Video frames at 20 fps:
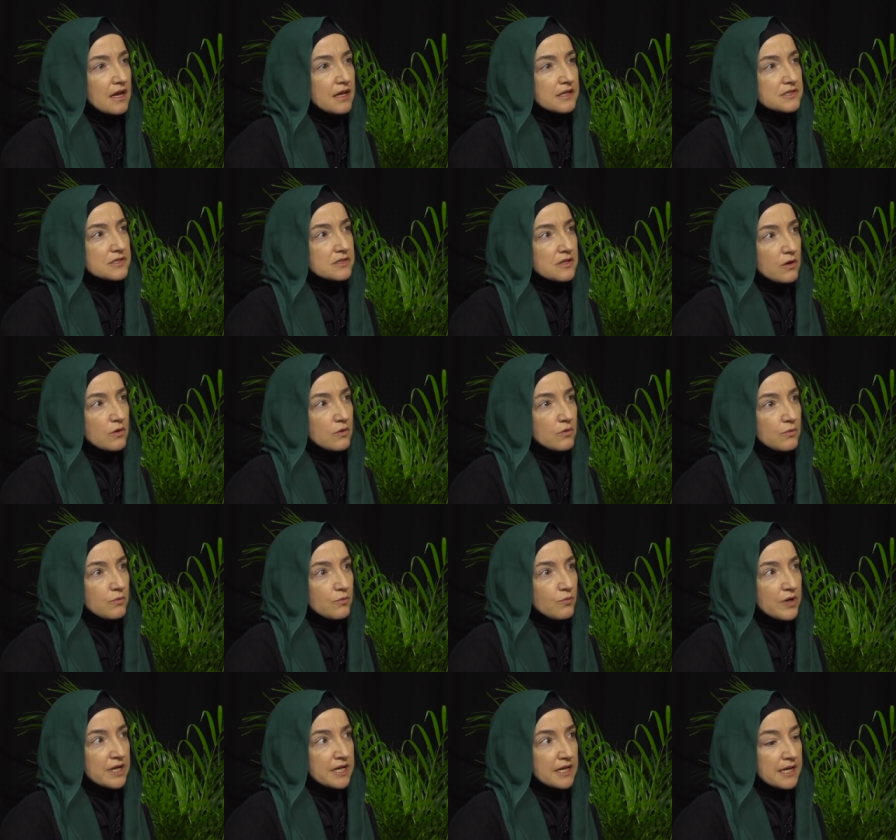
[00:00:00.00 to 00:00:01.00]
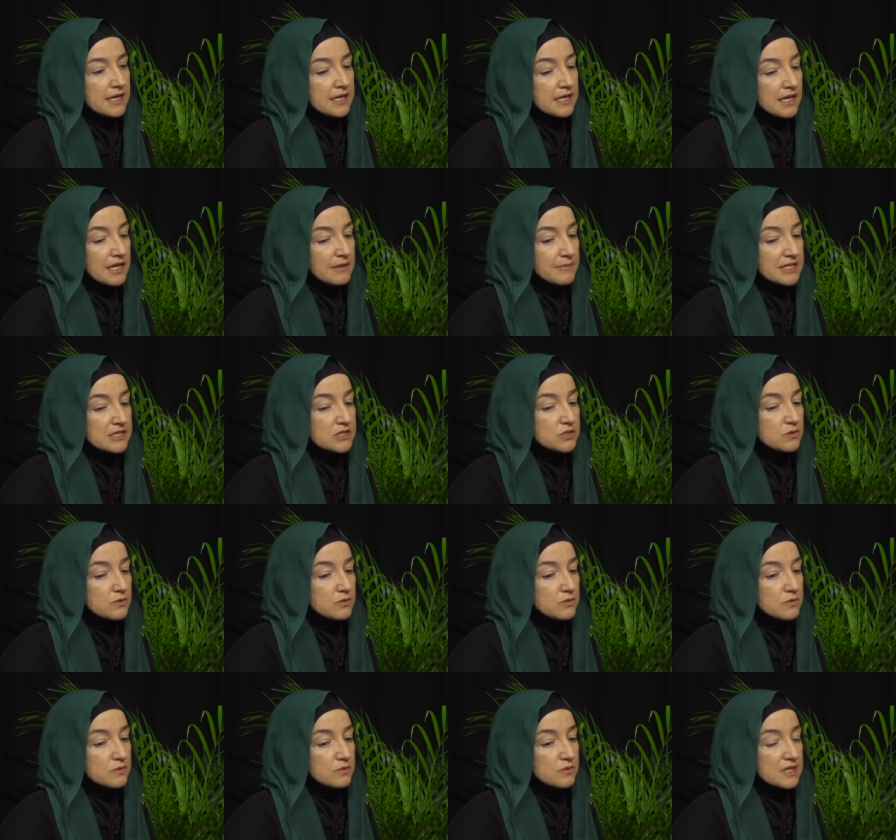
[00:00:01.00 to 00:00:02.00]
So, when I came
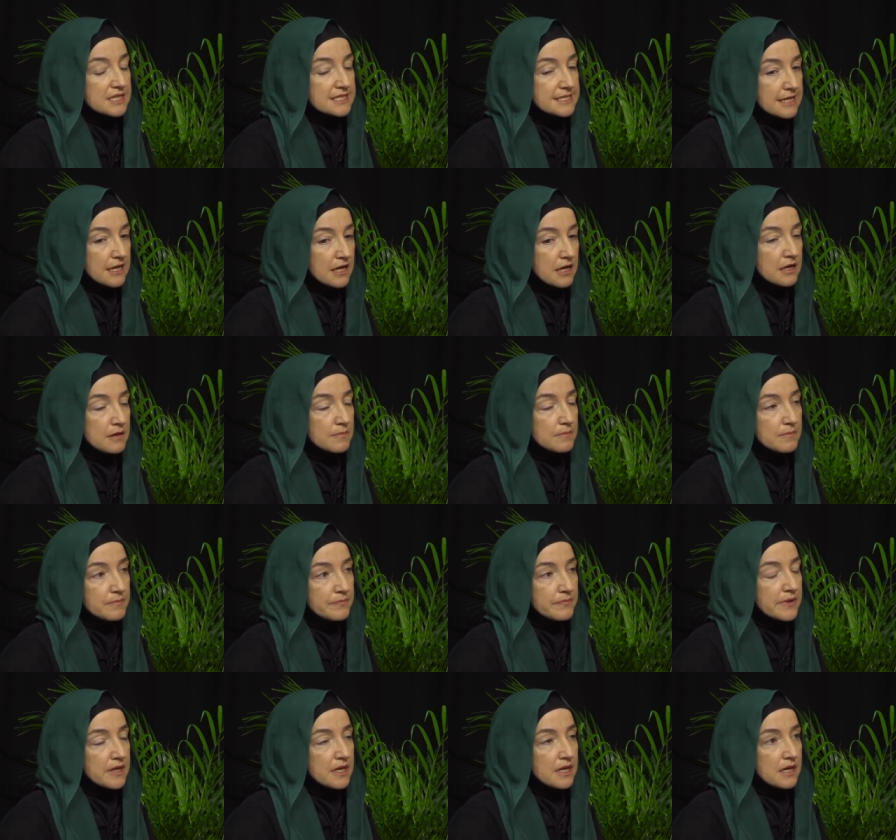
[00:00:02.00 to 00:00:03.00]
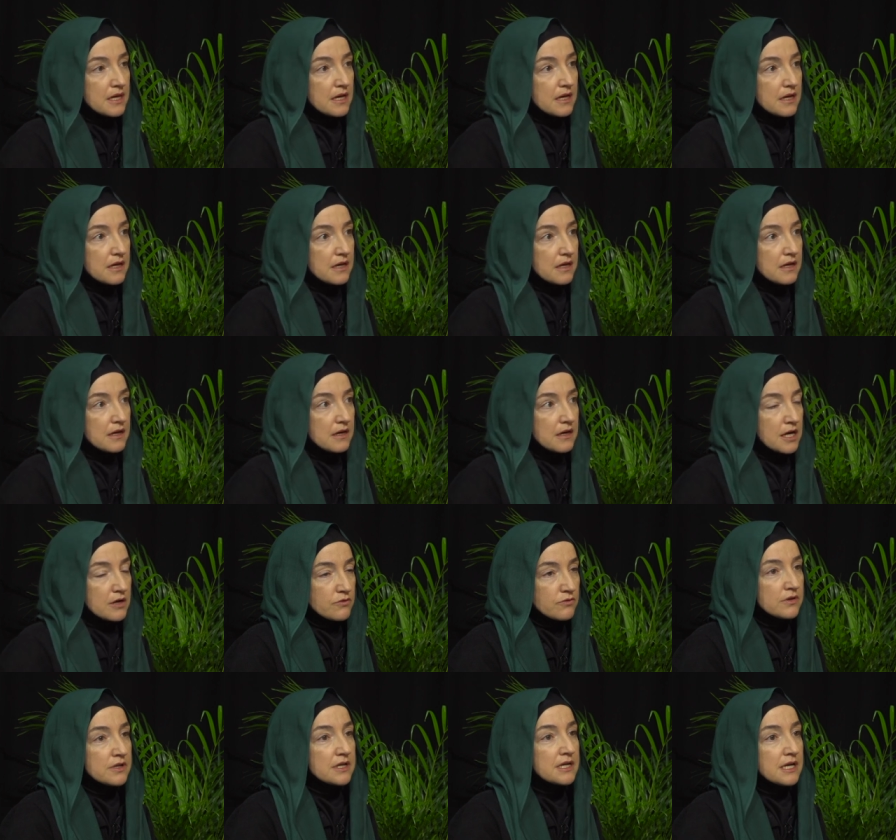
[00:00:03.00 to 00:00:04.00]
into Islam,
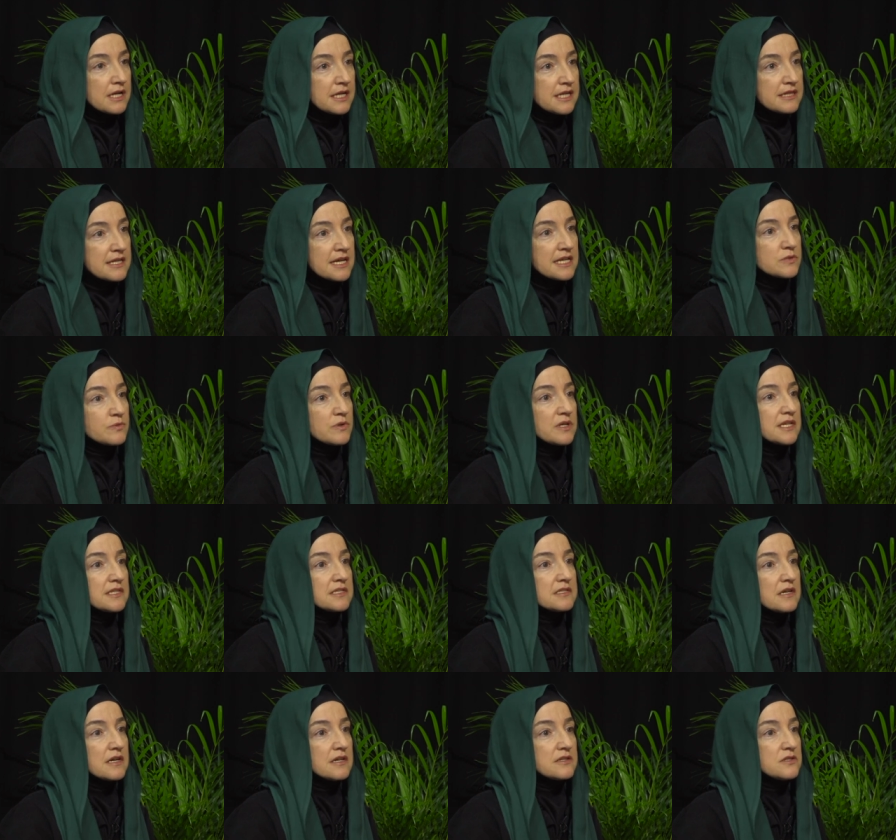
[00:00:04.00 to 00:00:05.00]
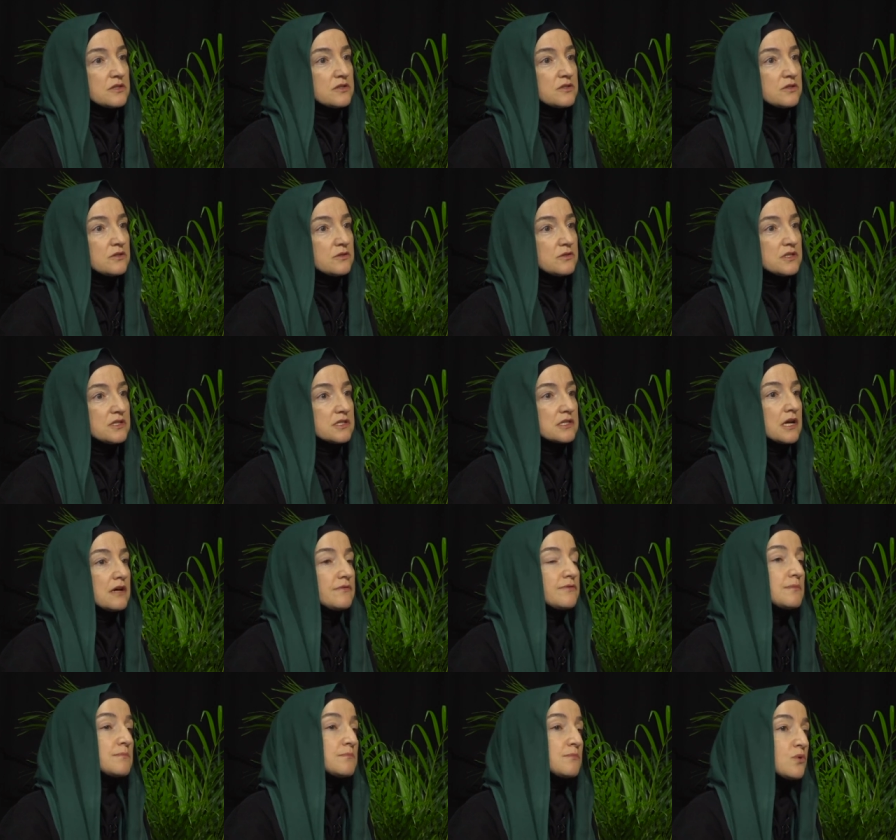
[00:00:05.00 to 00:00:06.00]
ironically, that's when I started to
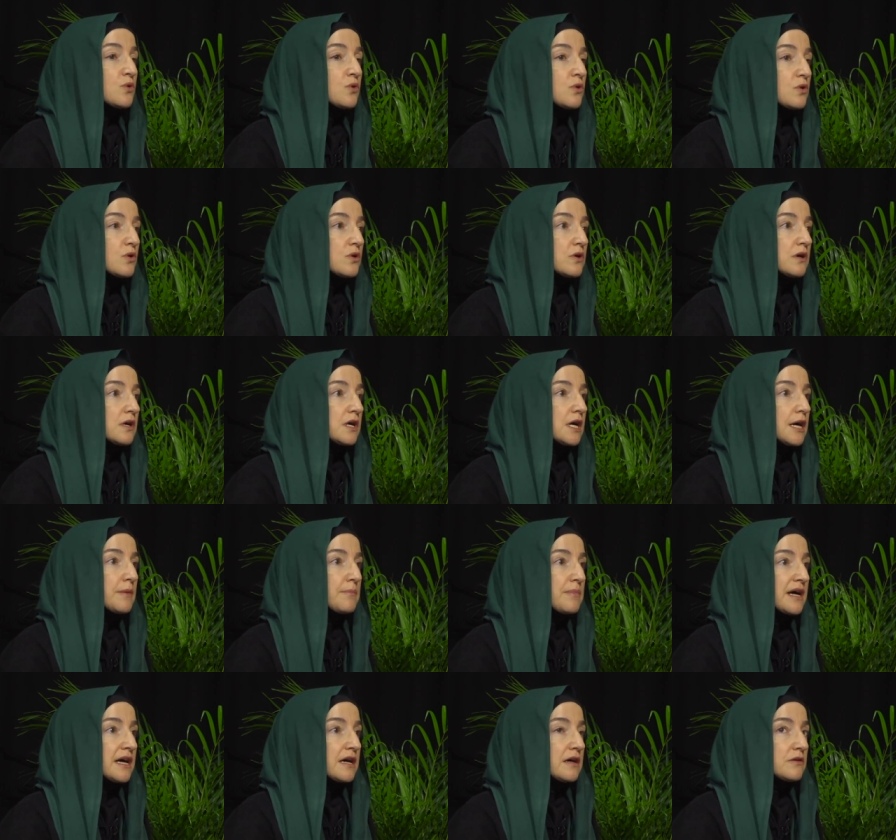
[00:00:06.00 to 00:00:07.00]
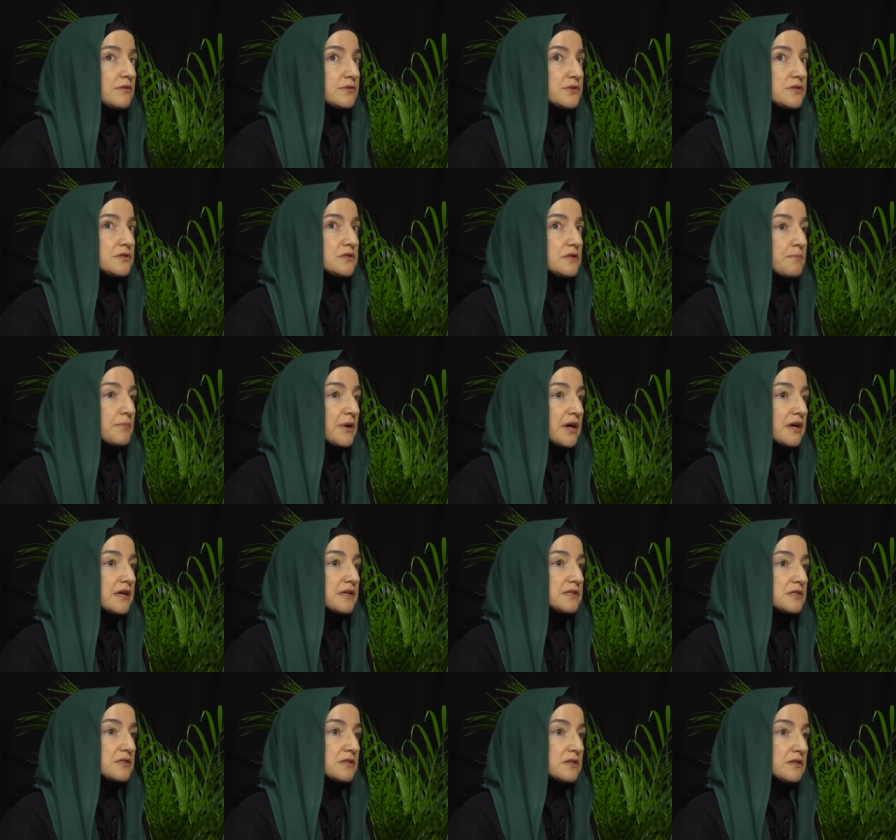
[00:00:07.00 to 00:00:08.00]
discover more about the
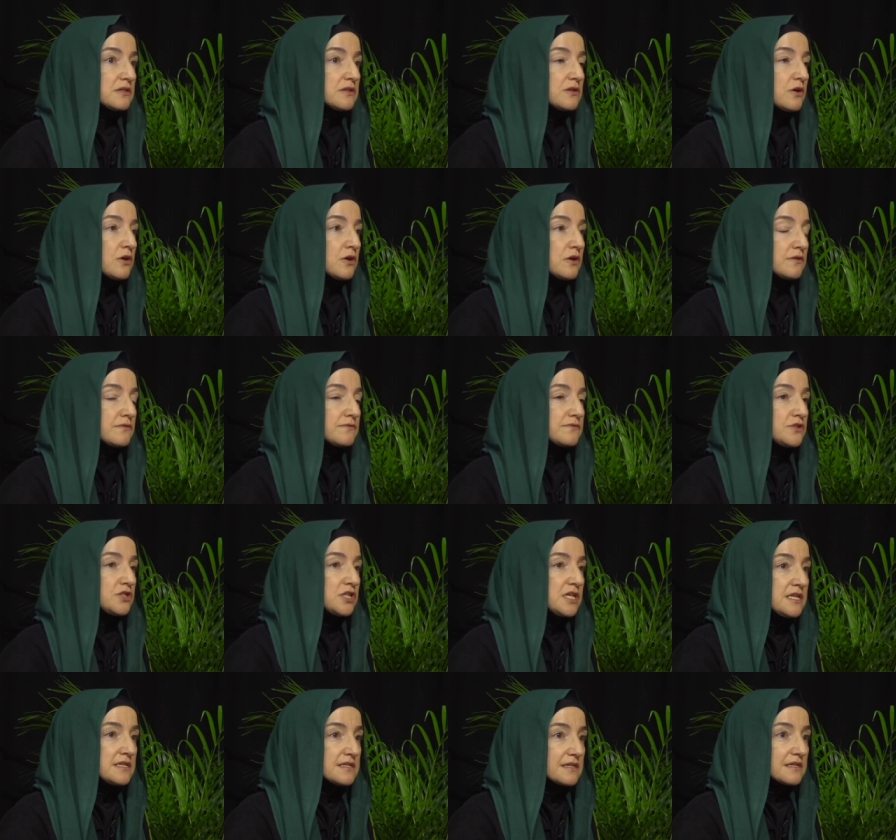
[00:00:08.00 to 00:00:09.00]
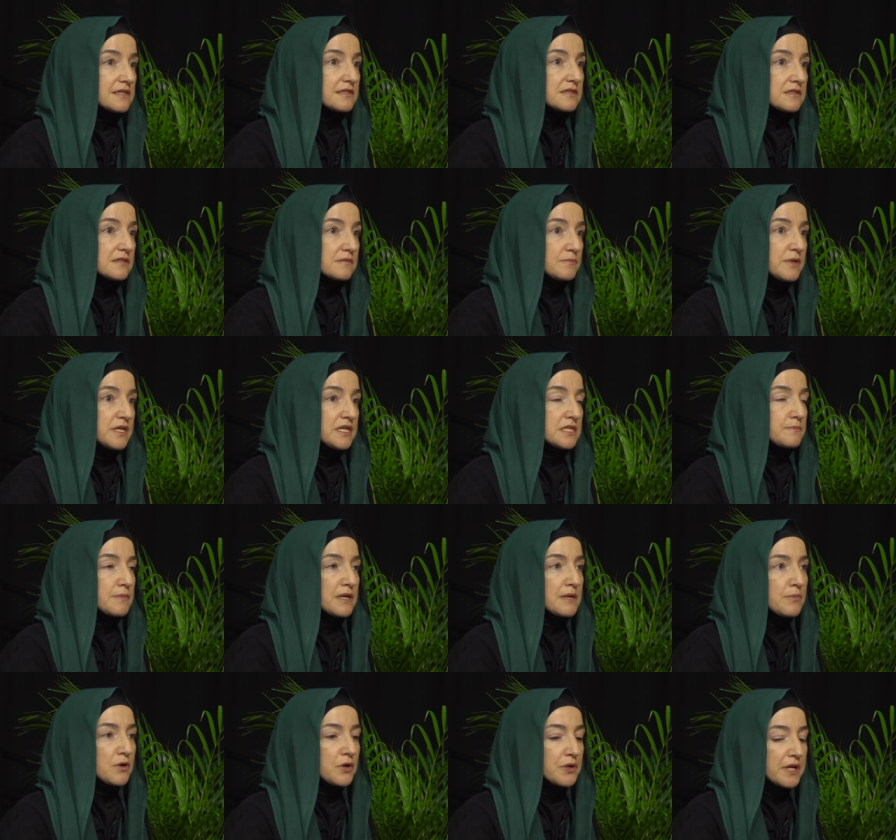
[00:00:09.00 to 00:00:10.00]
person of Jesus, peace be
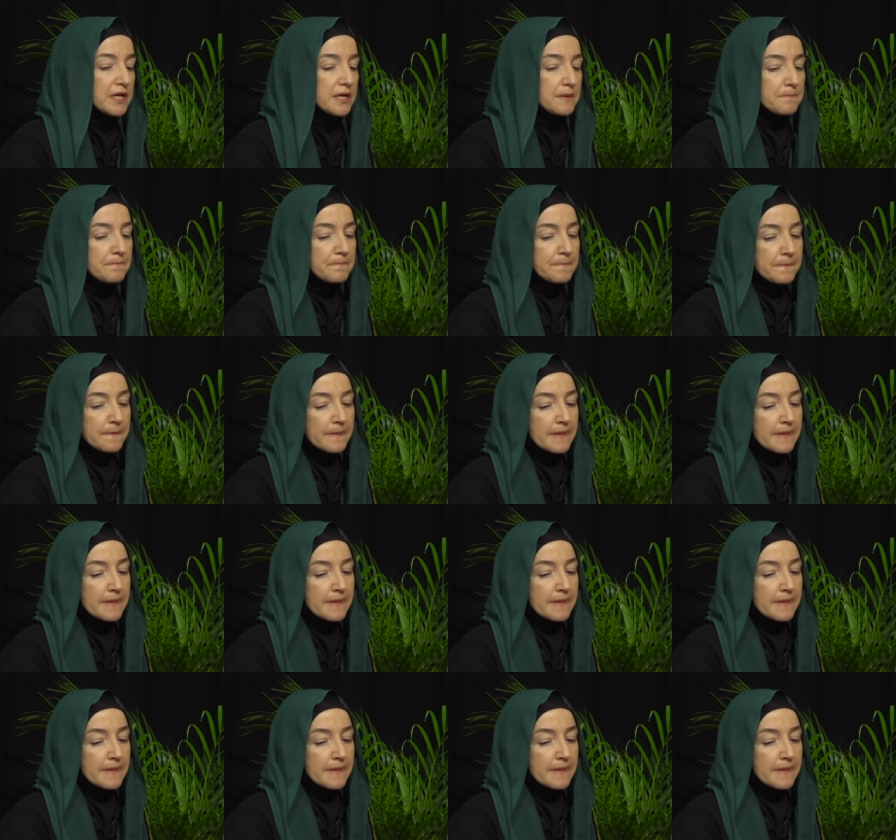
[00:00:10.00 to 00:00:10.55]
upon him.